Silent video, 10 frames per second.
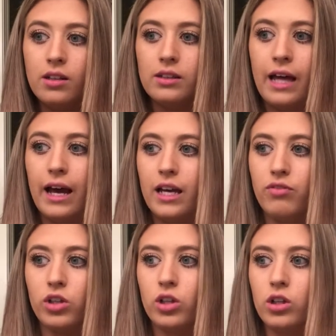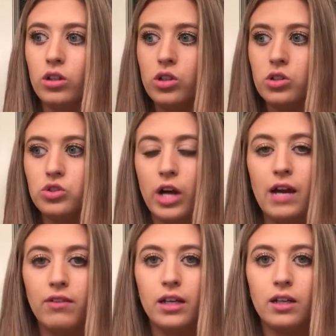that if you're
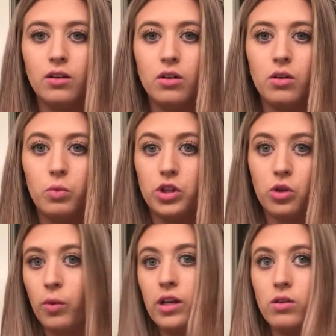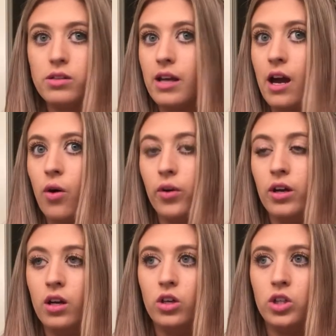driving with your windows down,
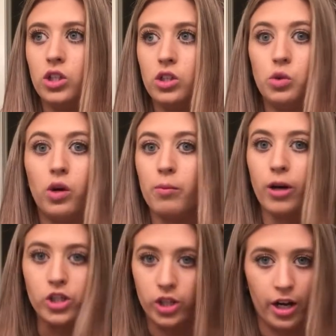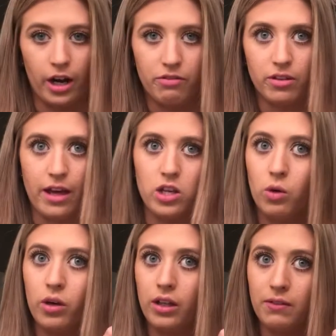you want to brush your hair after that. You don't
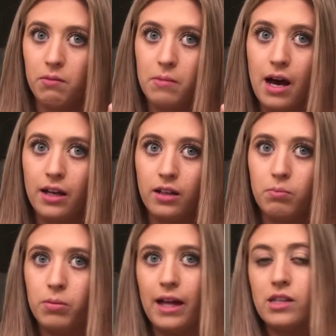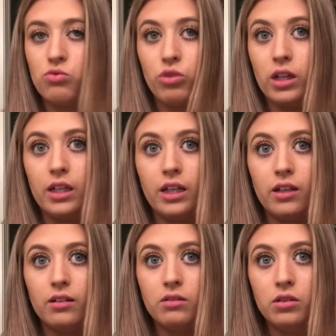want to leave them knotted. But that's really
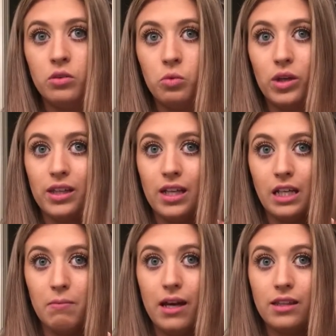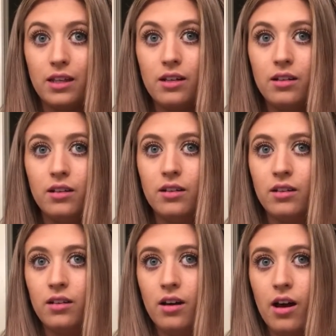with any method,
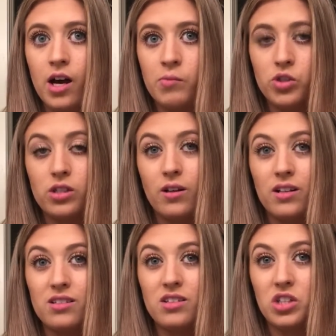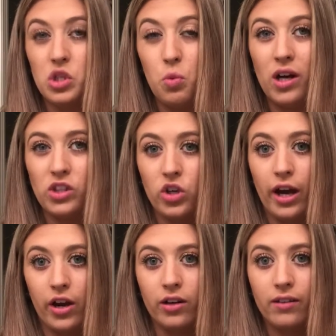just because you want your
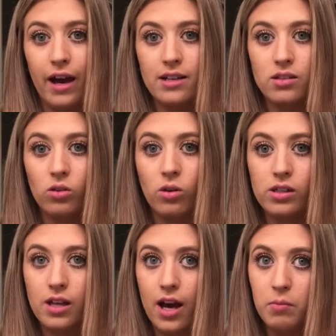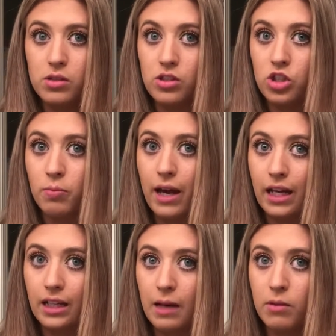hair to last a long time since you're paying
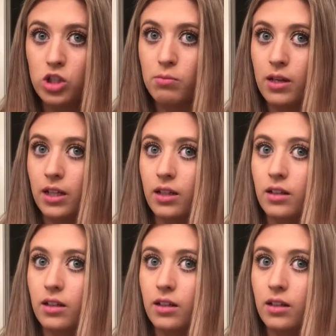that much money.